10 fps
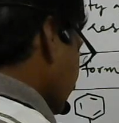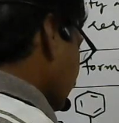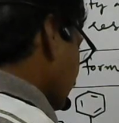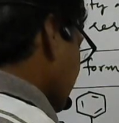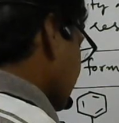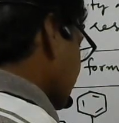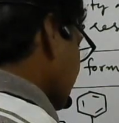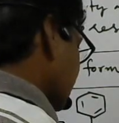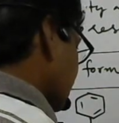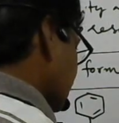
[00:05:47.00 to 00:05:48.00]
plus
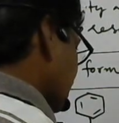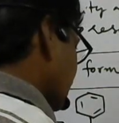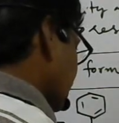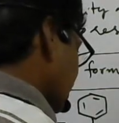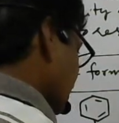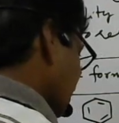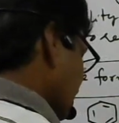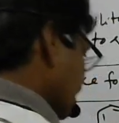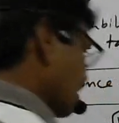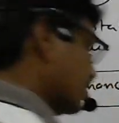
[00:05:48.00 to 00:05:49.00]
this is
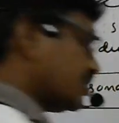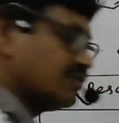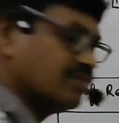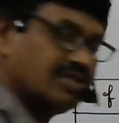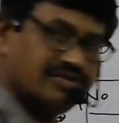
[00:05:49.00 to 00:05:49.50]
less stable.